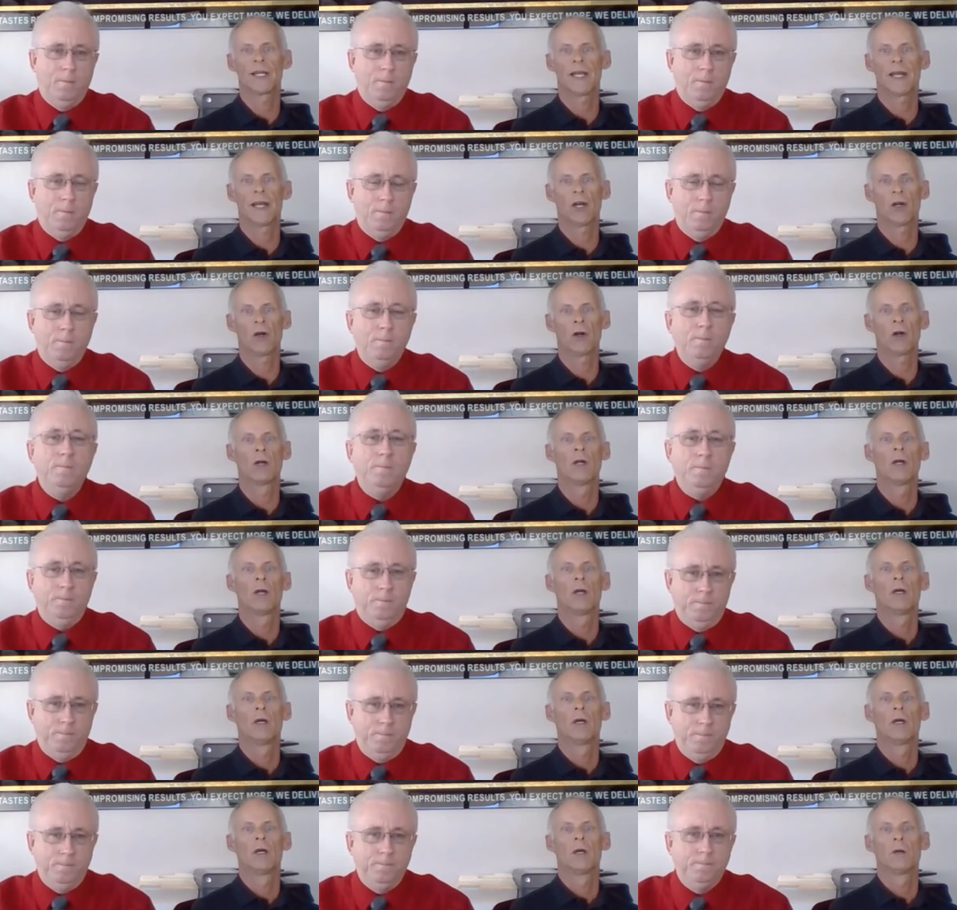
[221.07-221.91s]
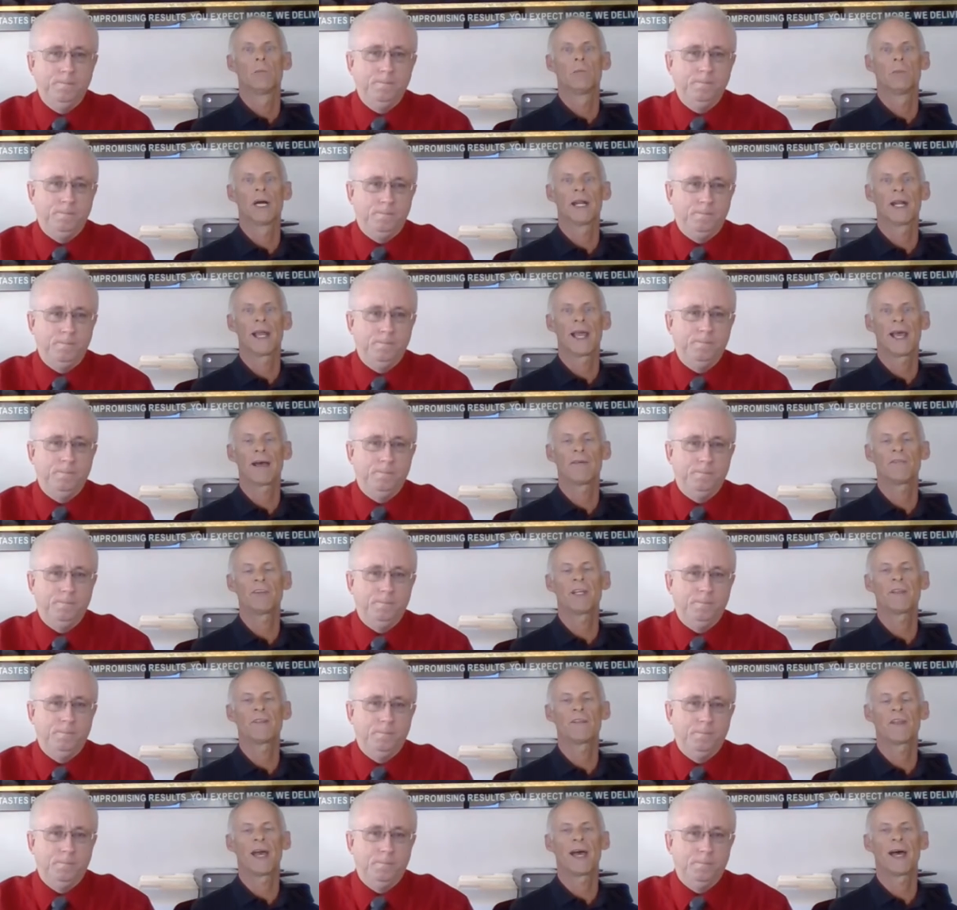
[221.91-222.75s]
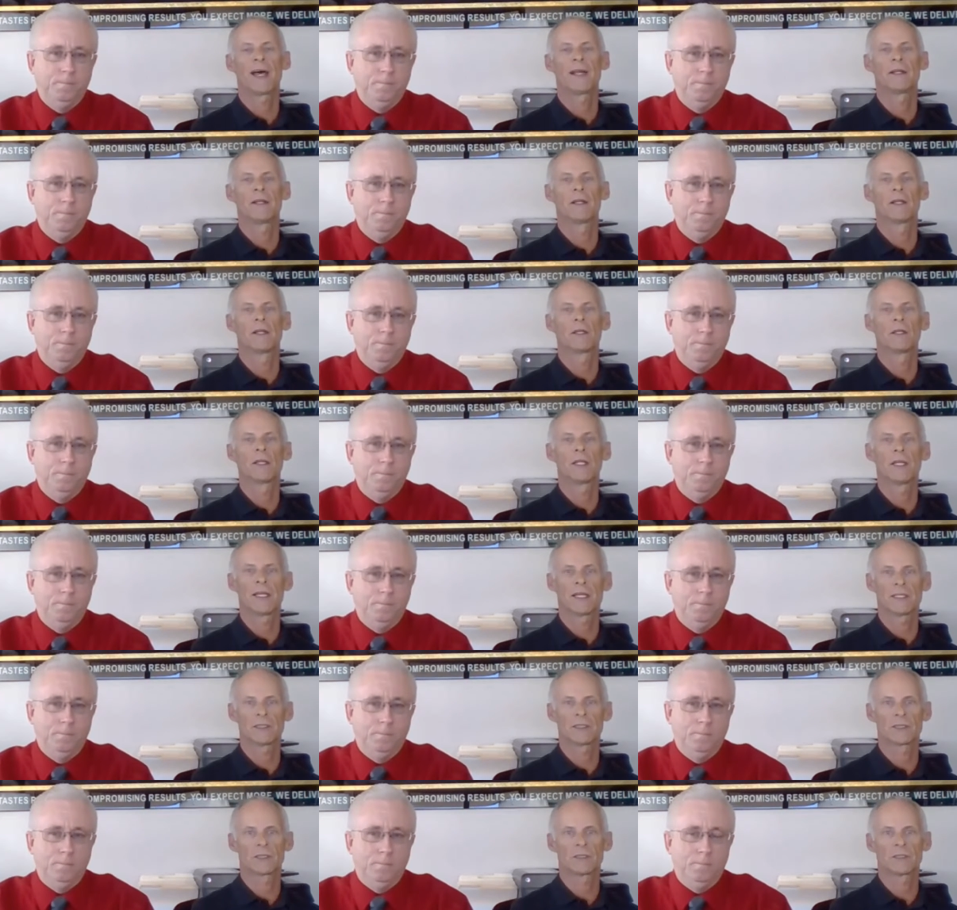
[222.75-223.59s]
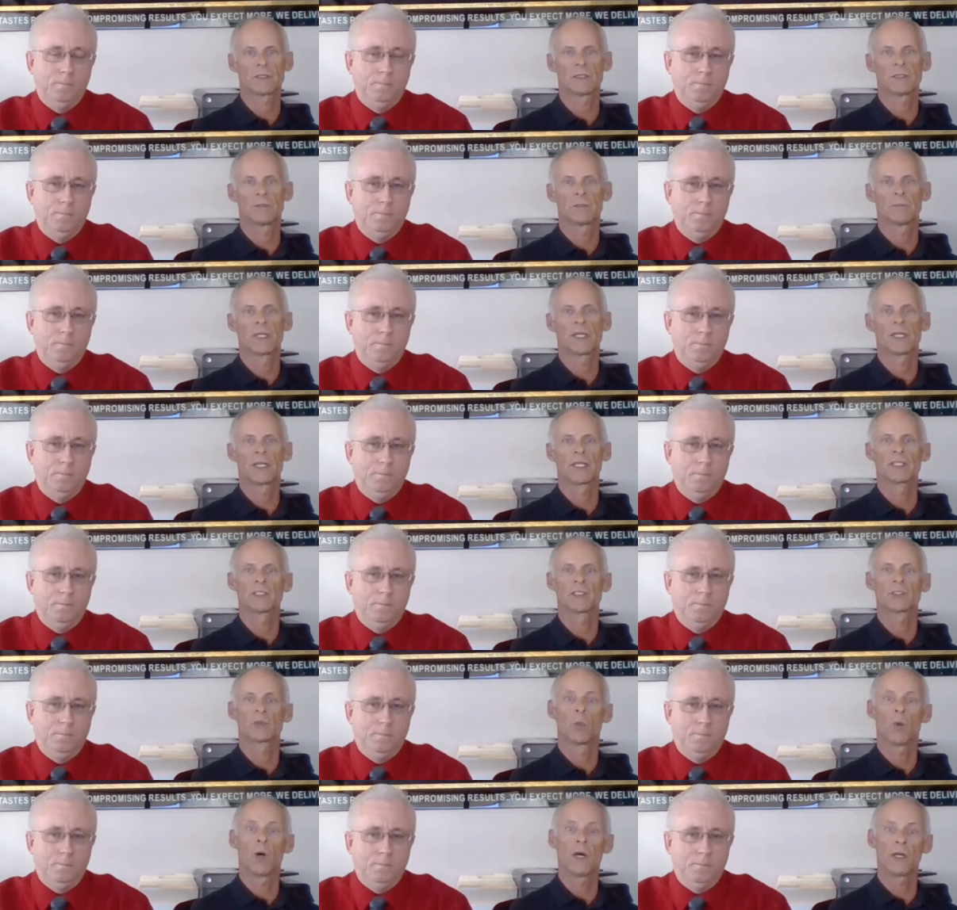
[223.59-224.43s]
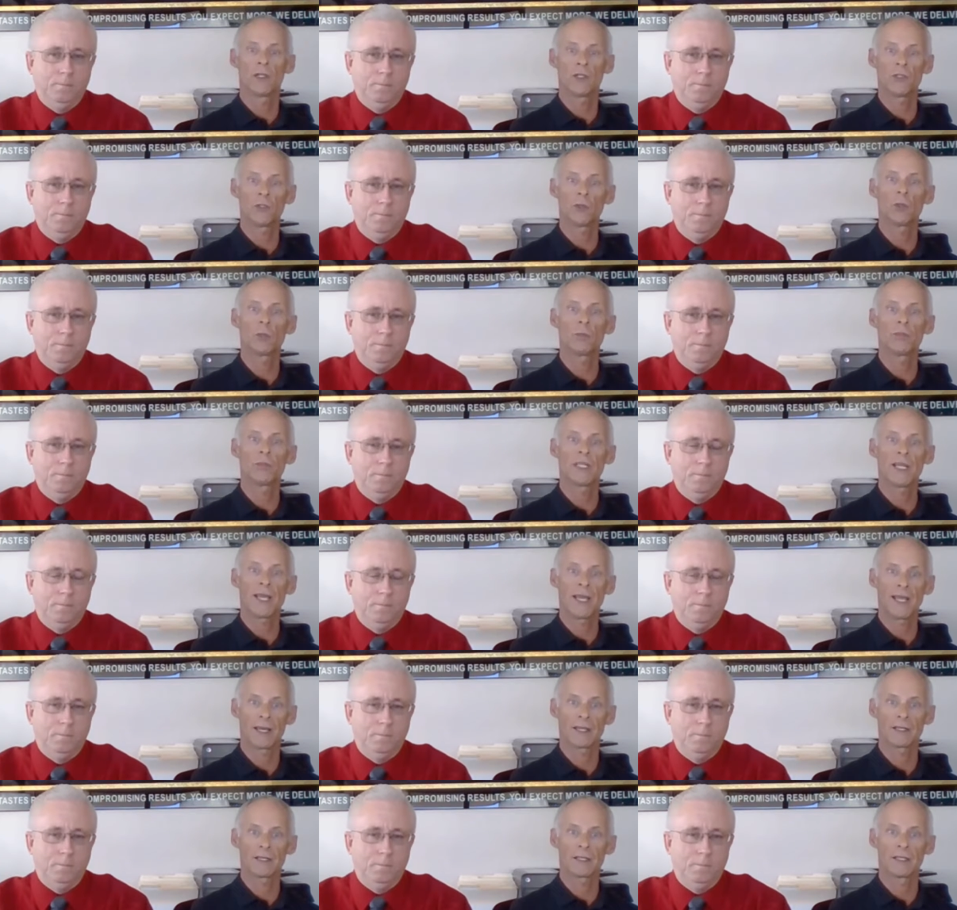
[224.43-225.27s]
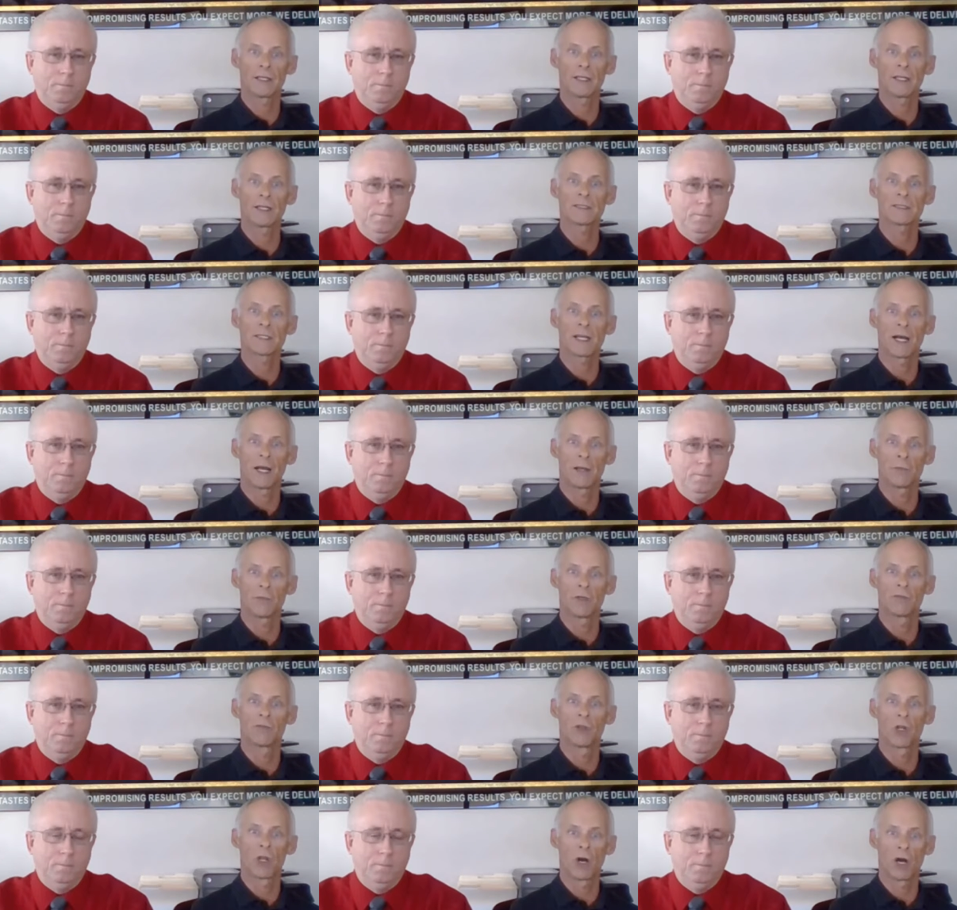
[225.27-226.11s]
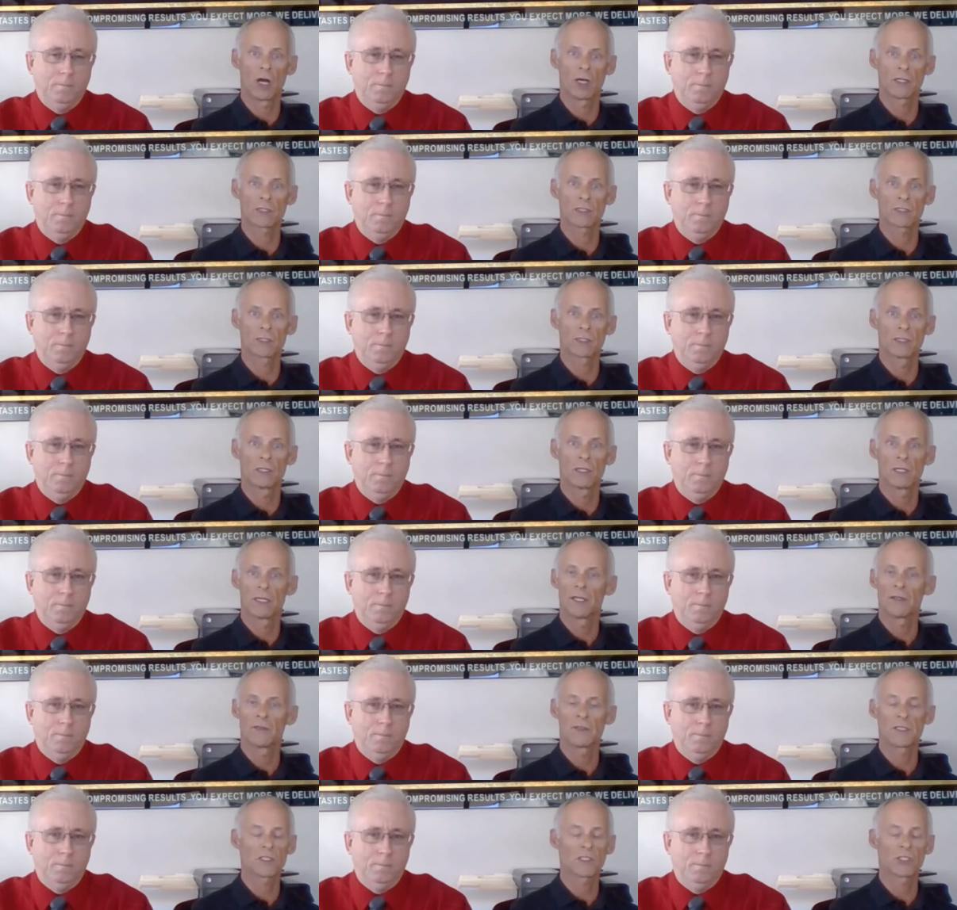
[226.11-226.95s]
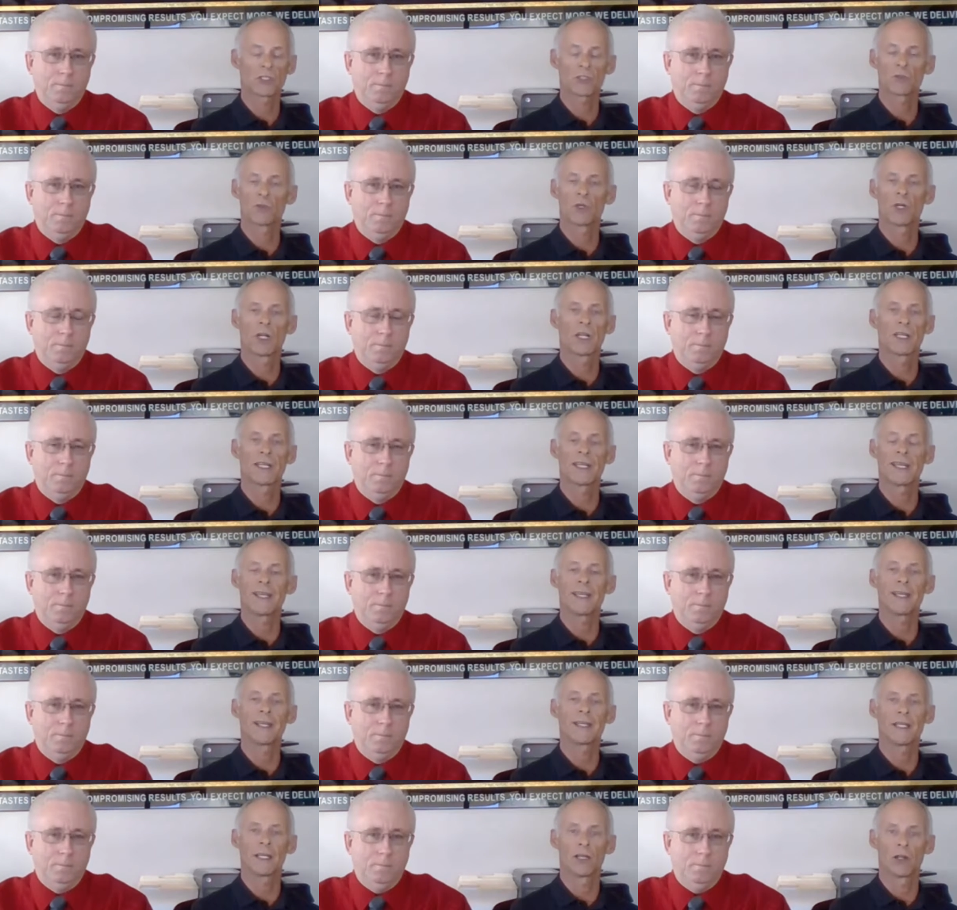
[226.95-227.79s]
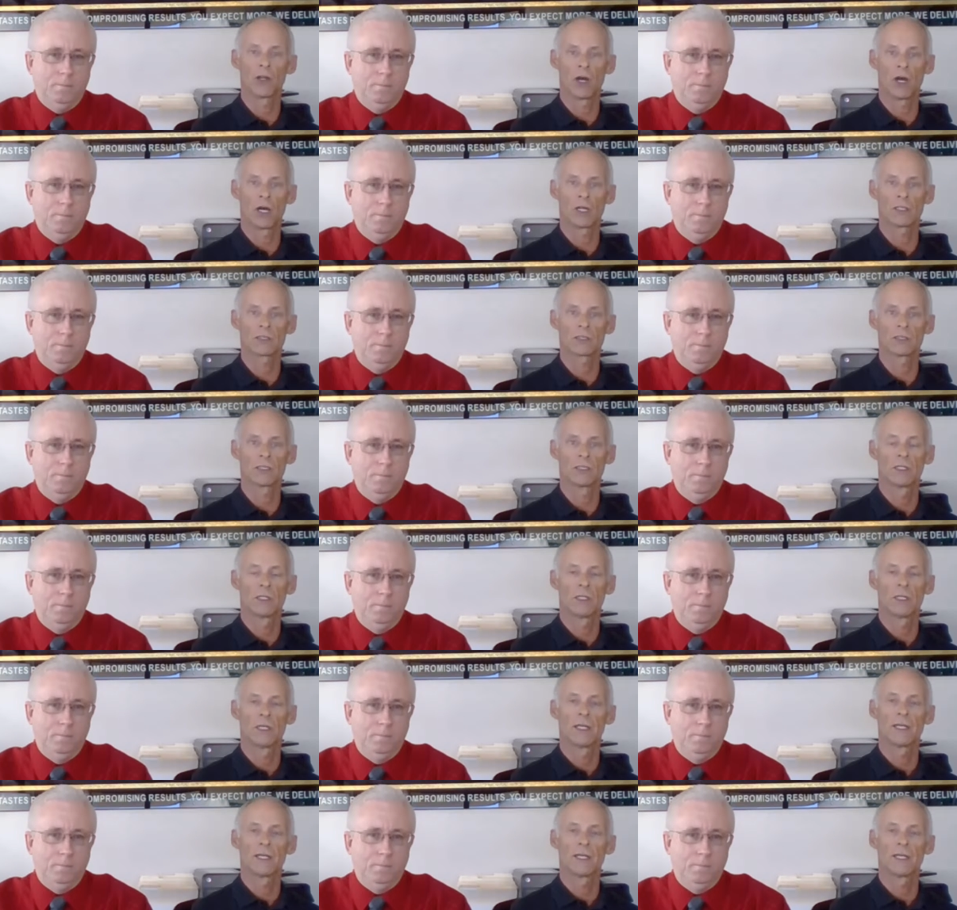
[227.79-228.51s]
Speaker 1: care. Mm -hmm. But having that list, because what you will be handed at time of loss, and this is really any loss,